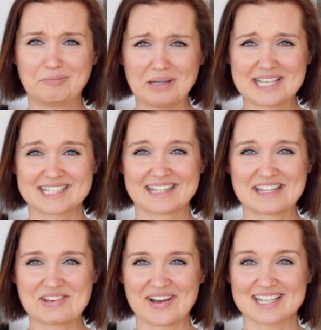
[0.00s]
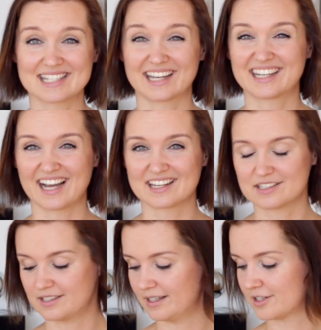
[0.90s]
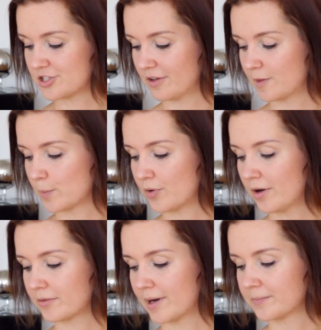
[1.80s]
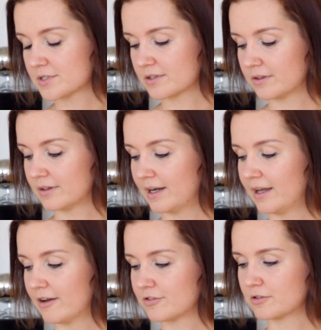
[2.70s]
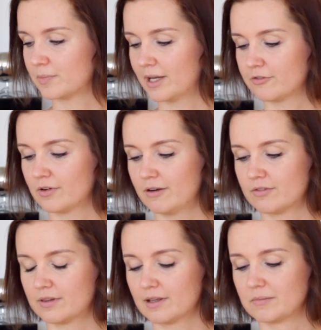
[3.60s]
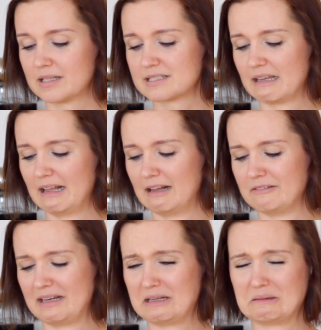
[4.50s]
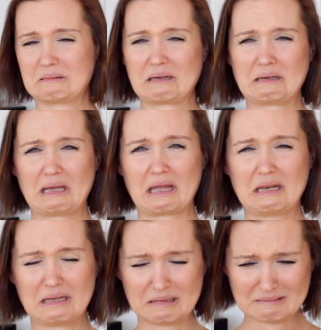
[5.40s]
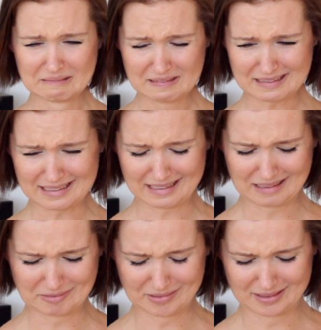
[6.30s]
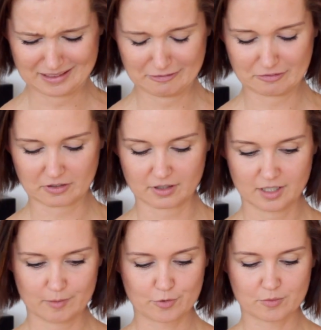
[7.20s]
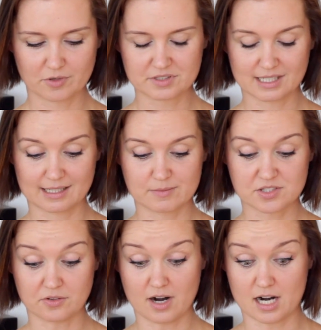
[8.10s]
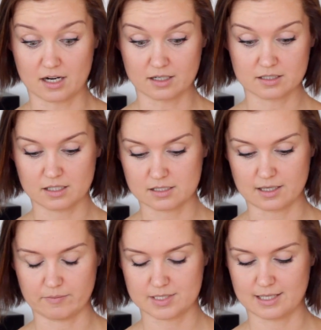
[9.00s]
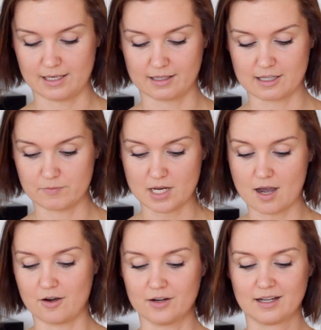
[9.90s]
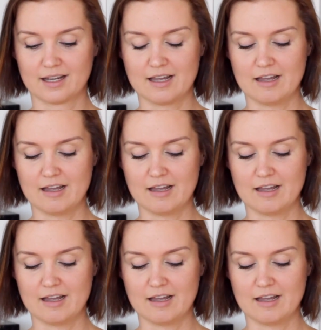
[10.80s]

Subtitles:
based in the US I can't join the program, so I have to pay for everything myself, and I don't get any money for promoting them so hard as I'm selling them now.